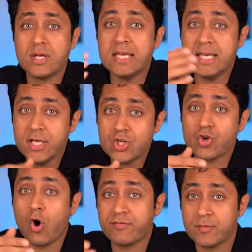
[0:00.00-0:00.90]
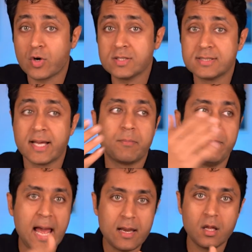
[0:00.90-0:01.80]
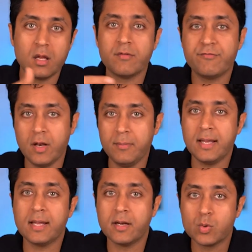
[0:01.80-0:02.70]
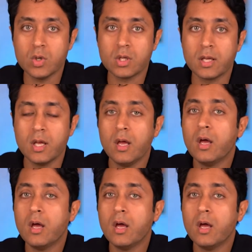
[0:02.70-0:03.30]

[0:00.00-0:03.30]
during each of the process, like planning, filming, and networking.